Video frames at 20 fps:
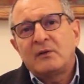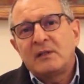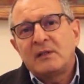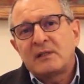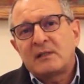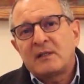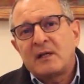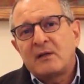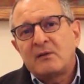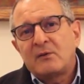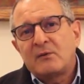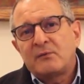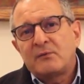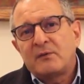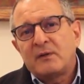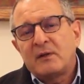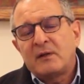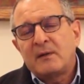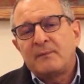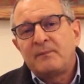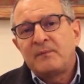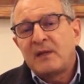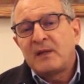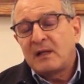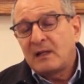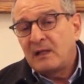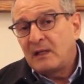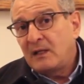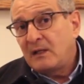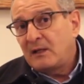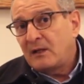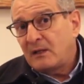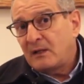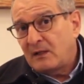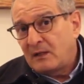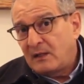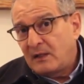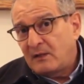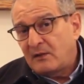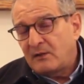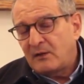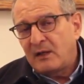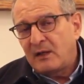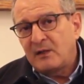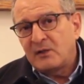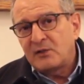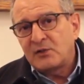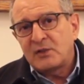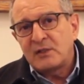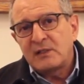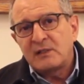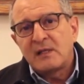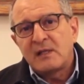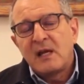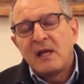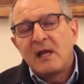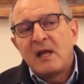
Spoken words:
this kind of cleaner energies.